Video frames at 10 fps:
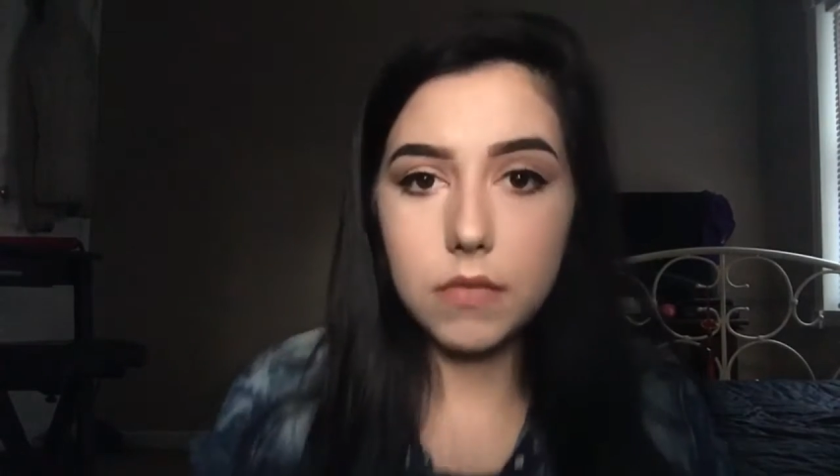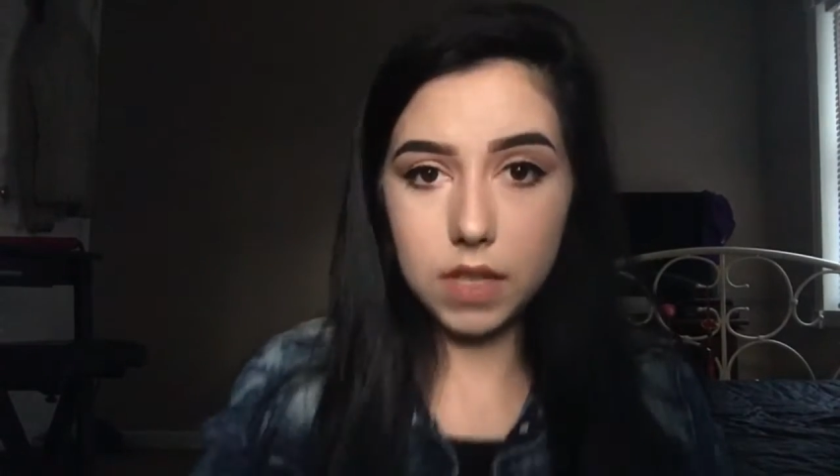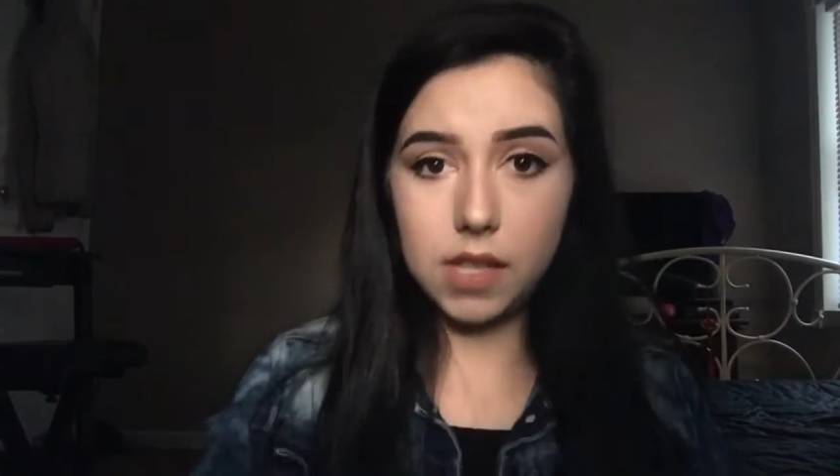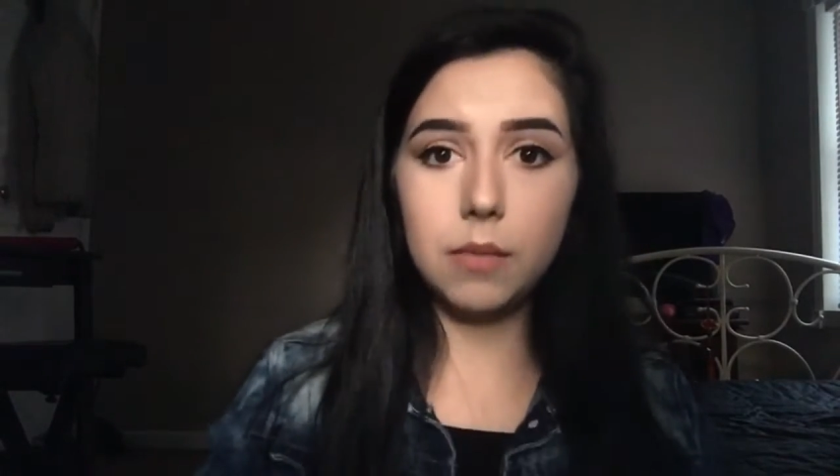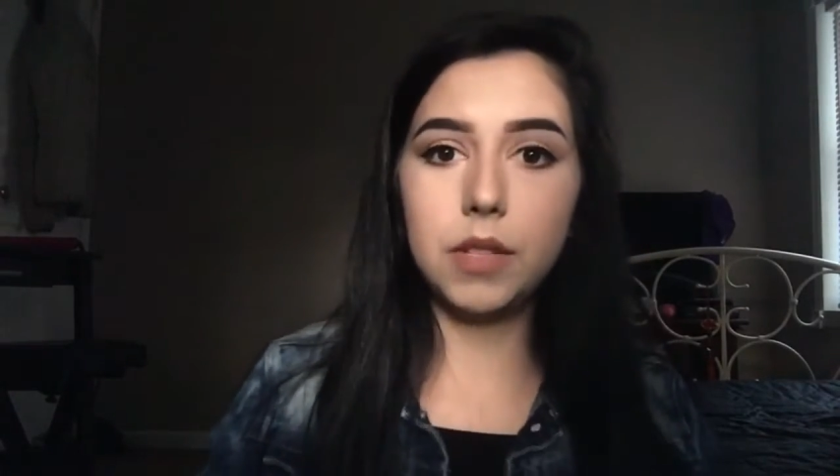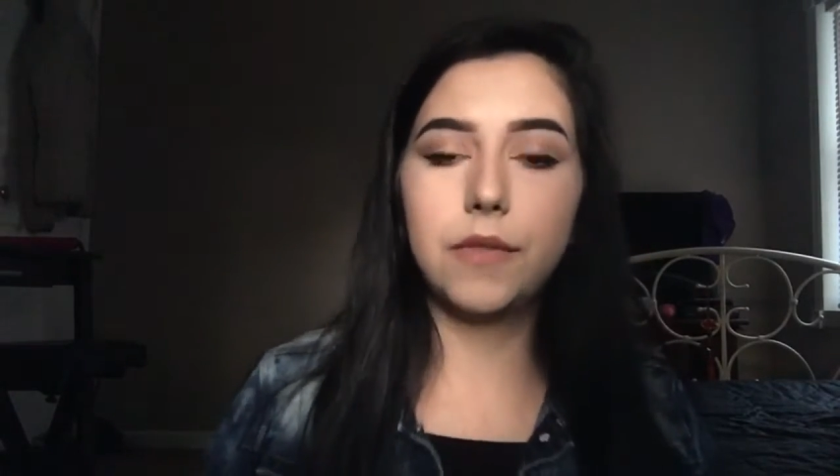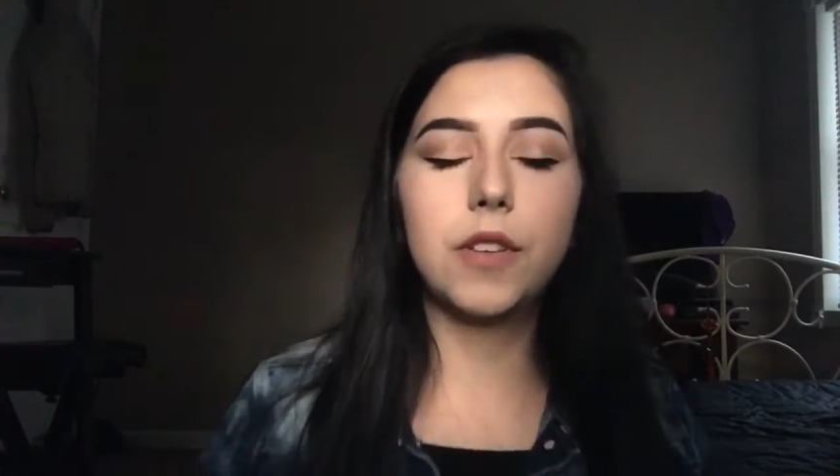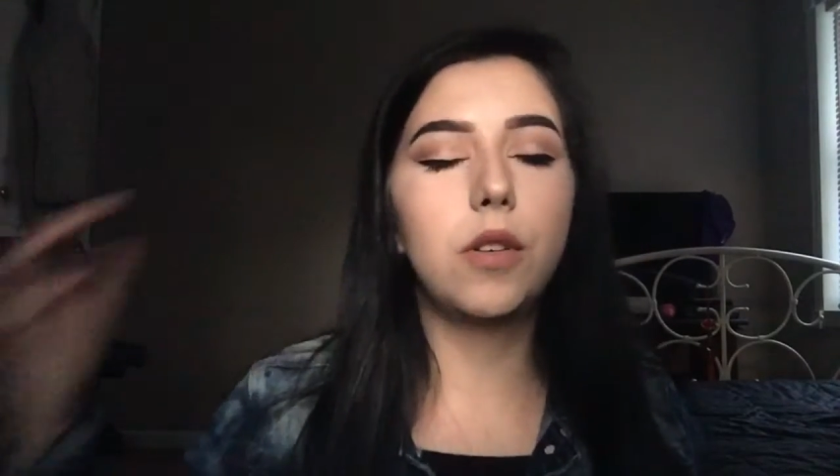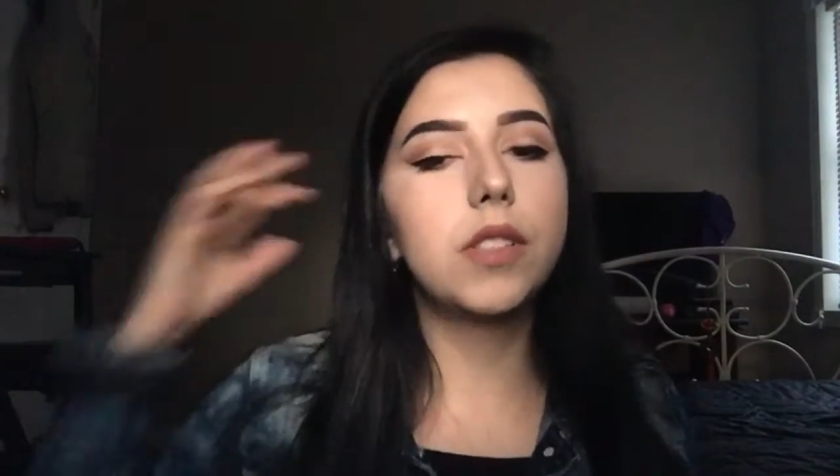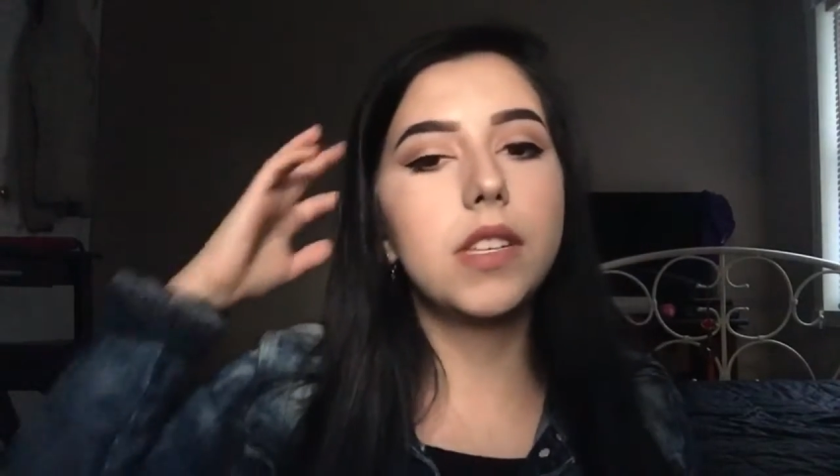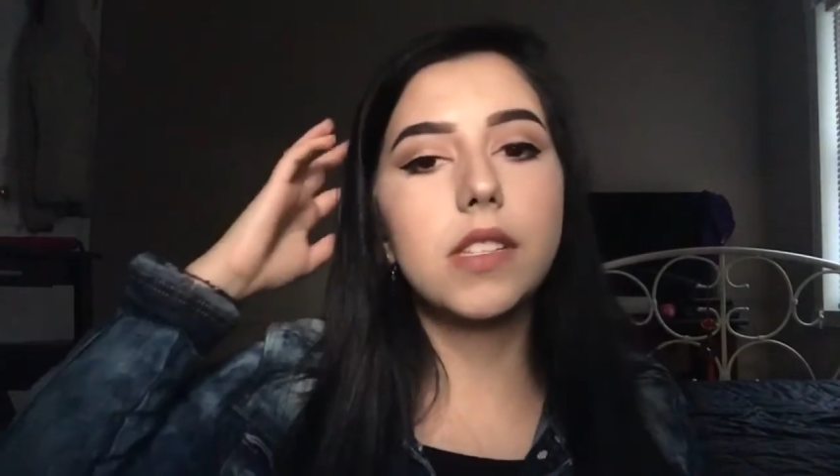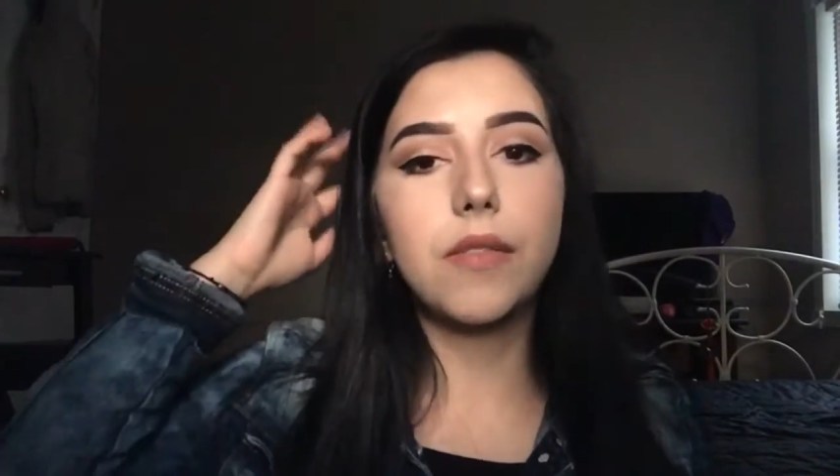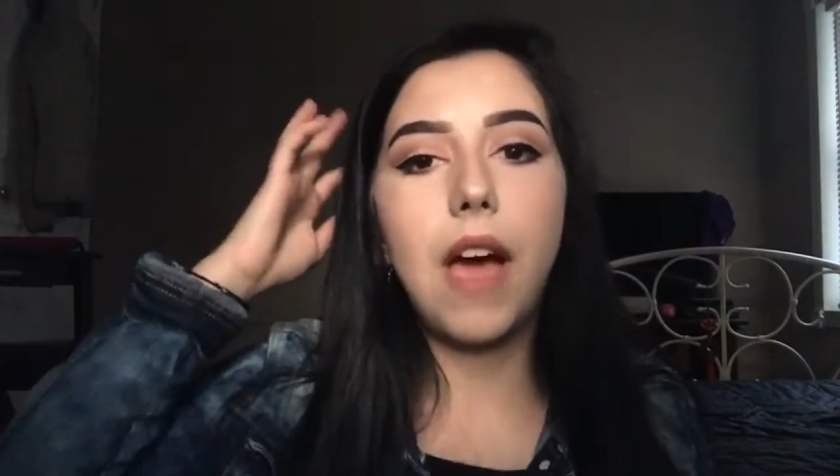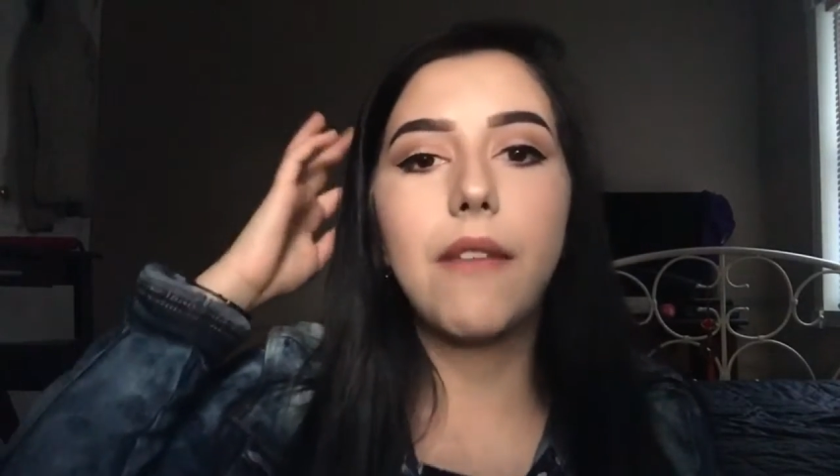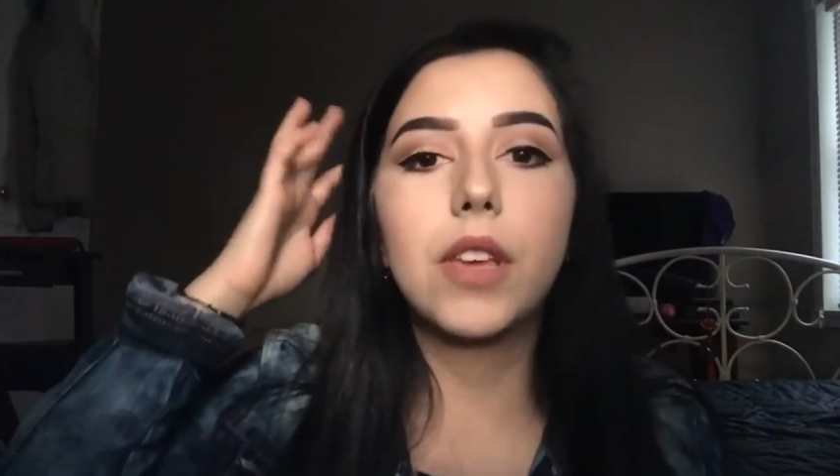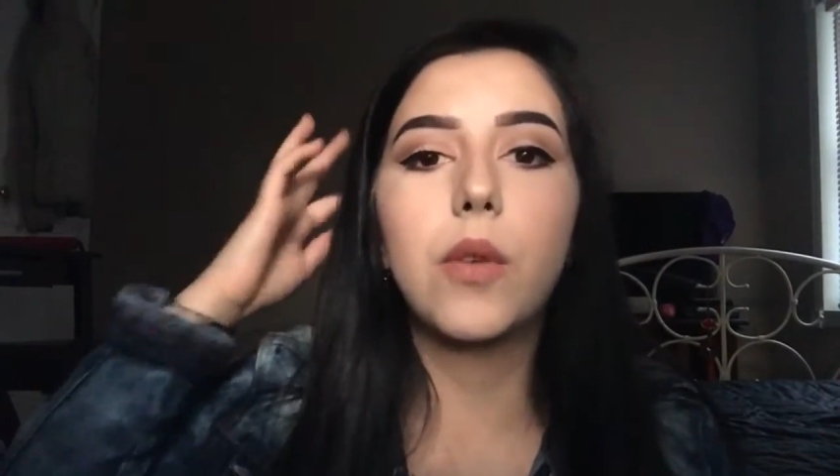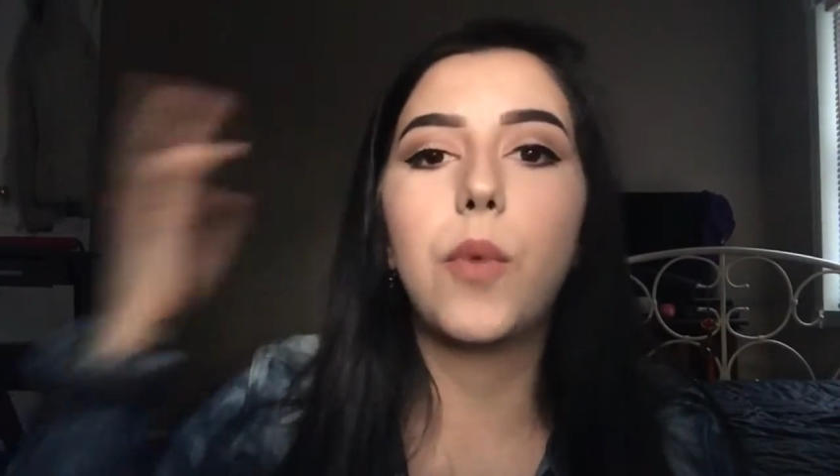Some difficulties of having a